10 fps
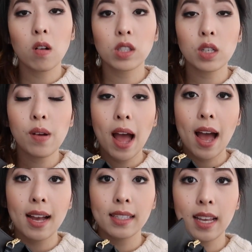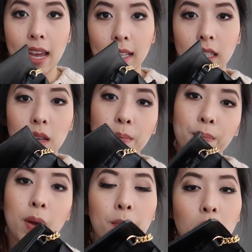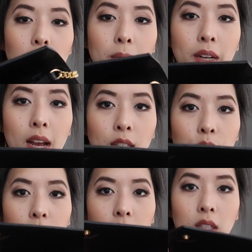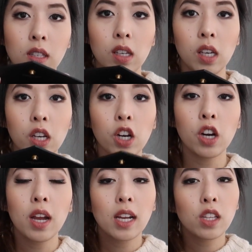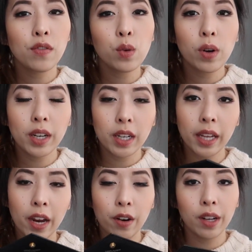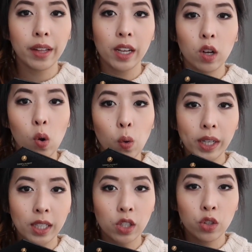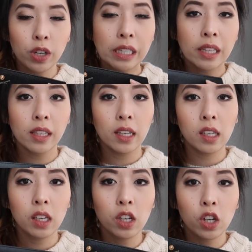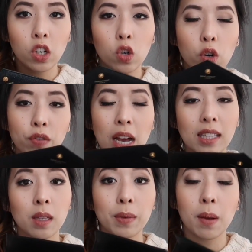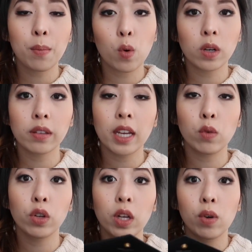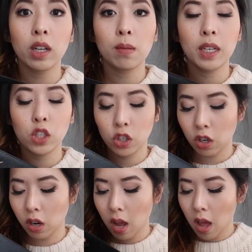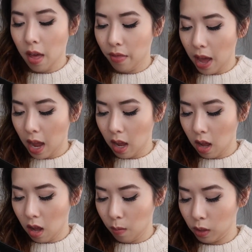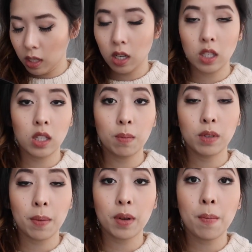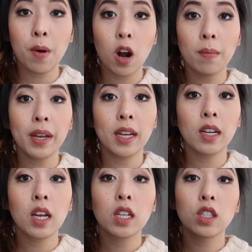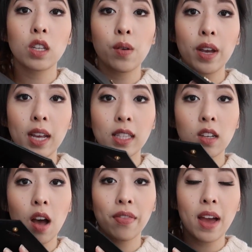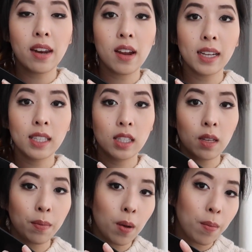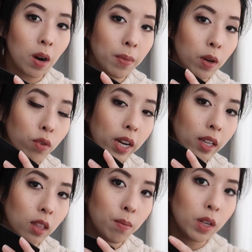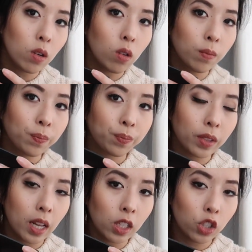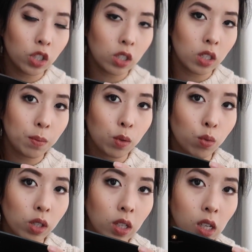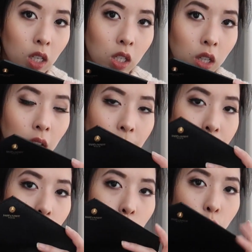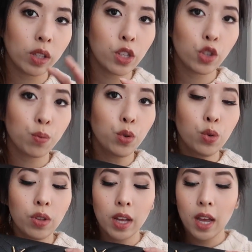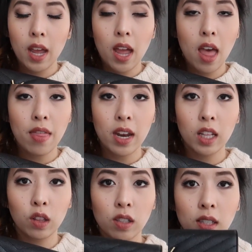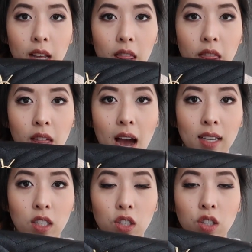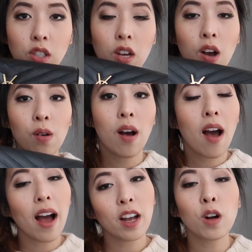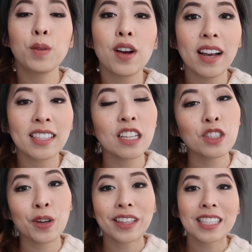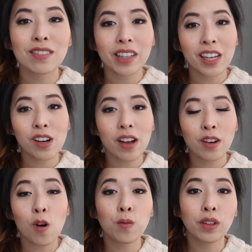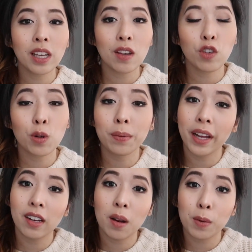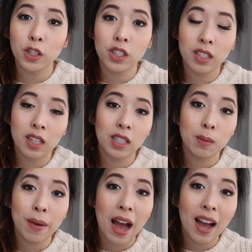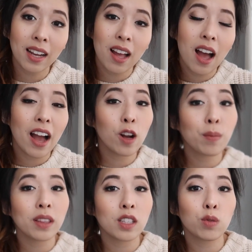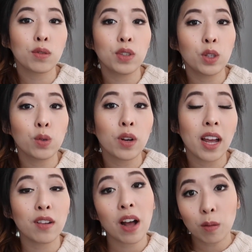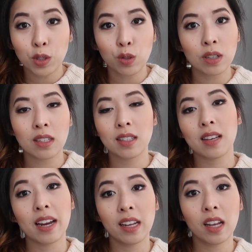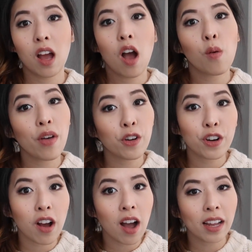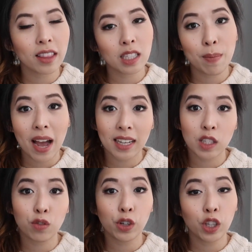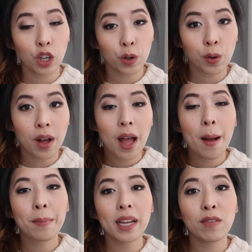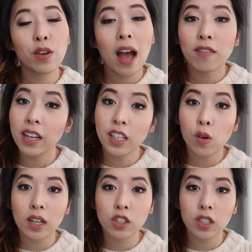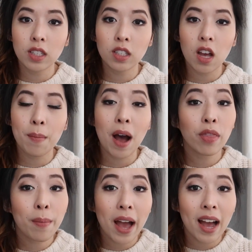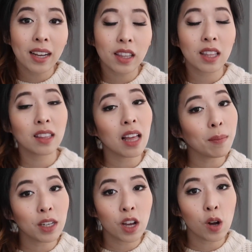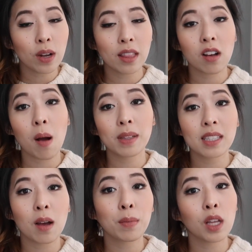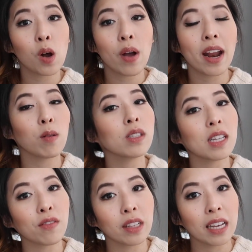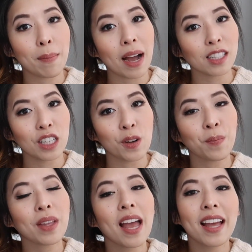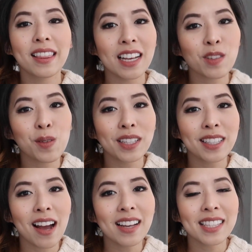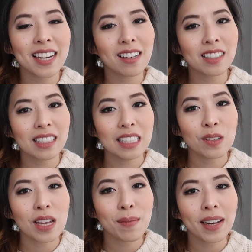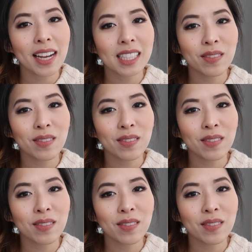also has a zip compartment, as you can see here, if you wanted to carry like coins or anything here, or if you had something important that you really wanted to make sure that was in a zipped up compartment. So it's got that nice zip compartment right in the middle, and it just zips really easily, just really smooth, and then it looks like that. So I hope you guys enjoyed this video, and hopefully if you were planning on purchasing this bag, I hope that this review kind of helped you in deciding whether or not this bag is for you. But if you have any questions about the bag, then let me know in the comments down below, and I will definitely get back to you. Thanks for watching, guys, and I'll see you in my next